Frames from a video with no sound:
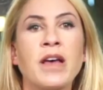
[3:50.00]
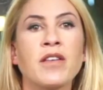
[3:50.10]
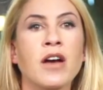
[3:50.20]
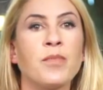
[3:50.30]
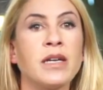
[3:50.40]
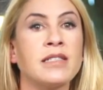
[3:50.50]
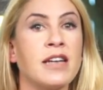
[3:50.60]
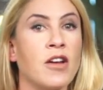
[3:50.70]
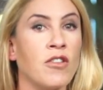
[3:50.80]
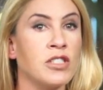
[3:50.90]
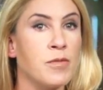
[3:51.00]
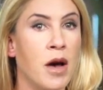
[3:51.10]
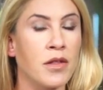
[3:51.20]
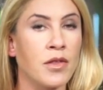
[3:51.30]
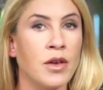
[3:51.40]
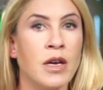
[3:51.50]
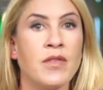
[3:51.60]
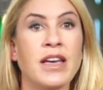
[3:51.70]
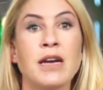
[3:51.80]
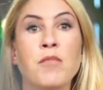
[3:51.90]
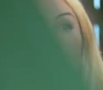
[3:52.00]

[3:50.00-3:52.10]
pay the company $10 a month, they get